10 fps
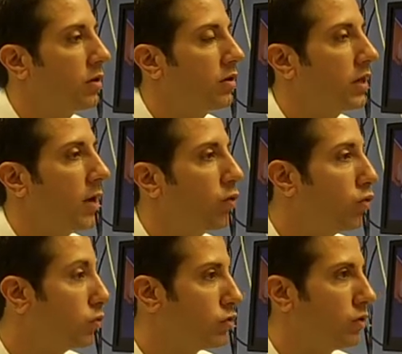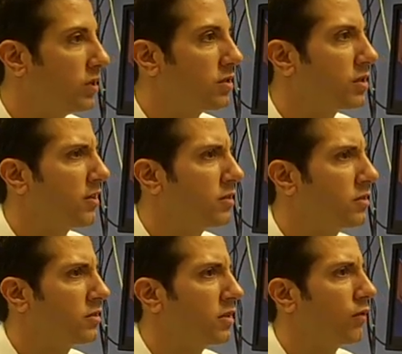one was only
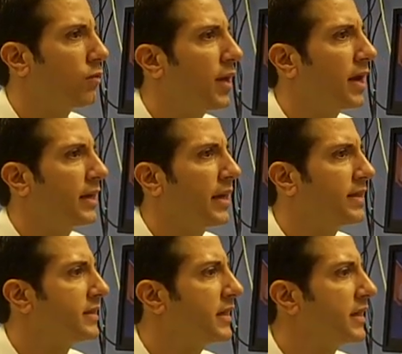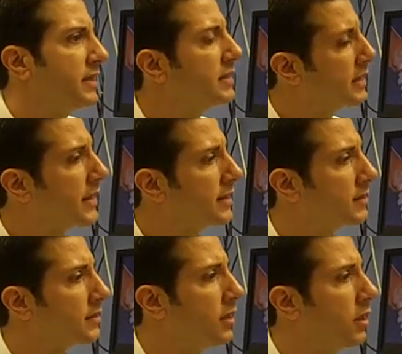discovered back in
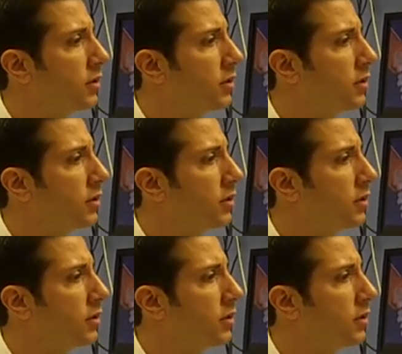1986.